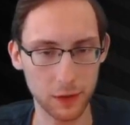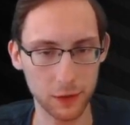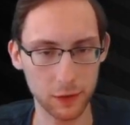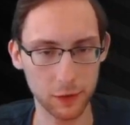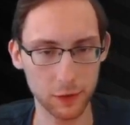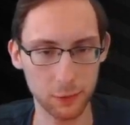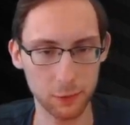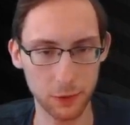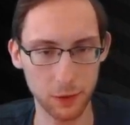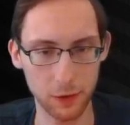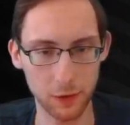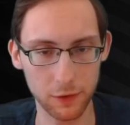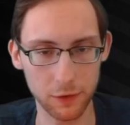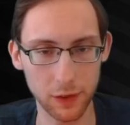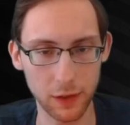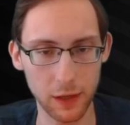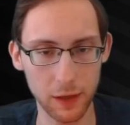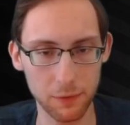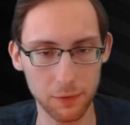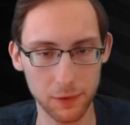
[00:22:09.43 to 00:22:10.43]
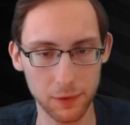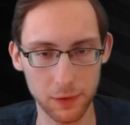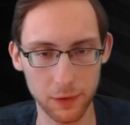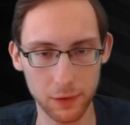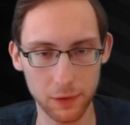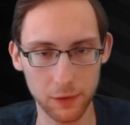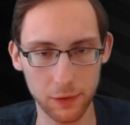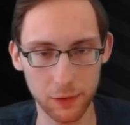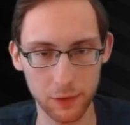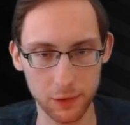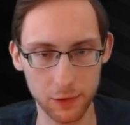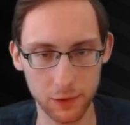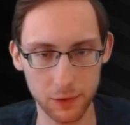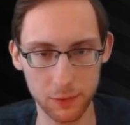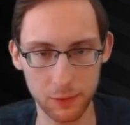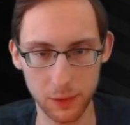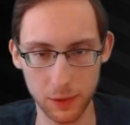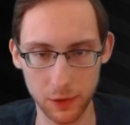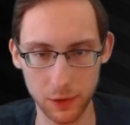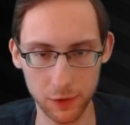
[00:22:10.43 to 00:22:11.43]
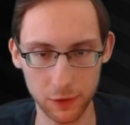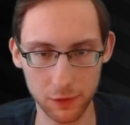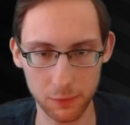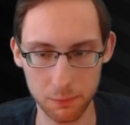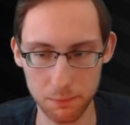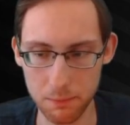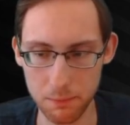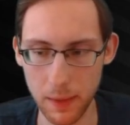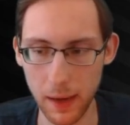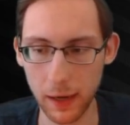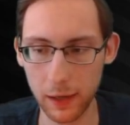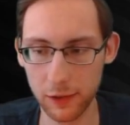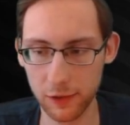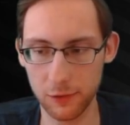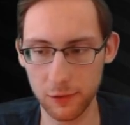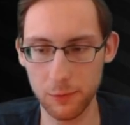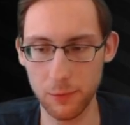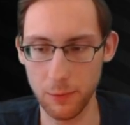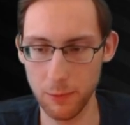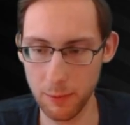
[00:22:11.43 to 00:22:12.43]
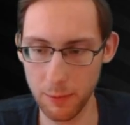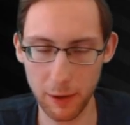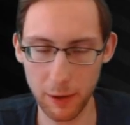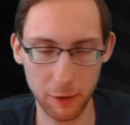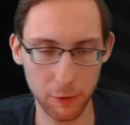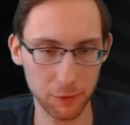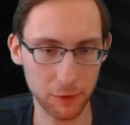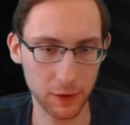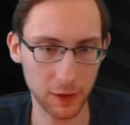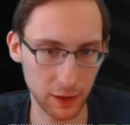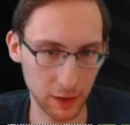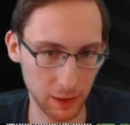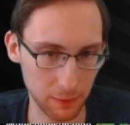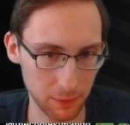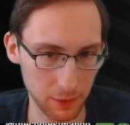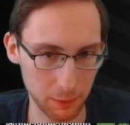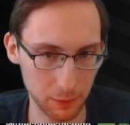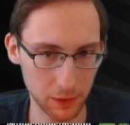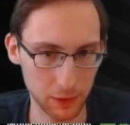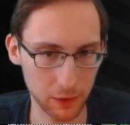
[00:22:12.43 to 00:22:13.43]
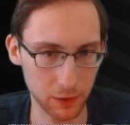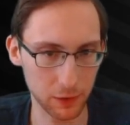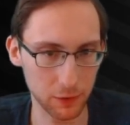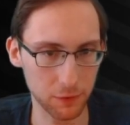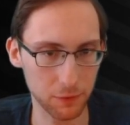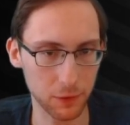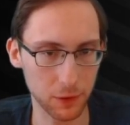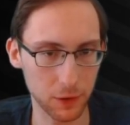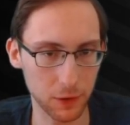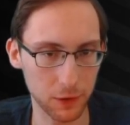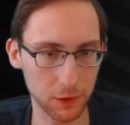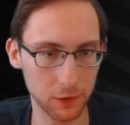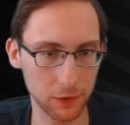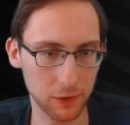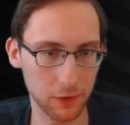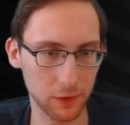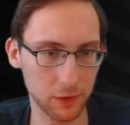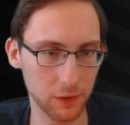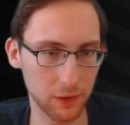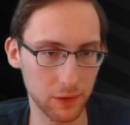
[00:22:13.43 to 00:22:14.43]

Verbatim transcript: this is where the safe is, so we lost maximum amount of time that we could have lost.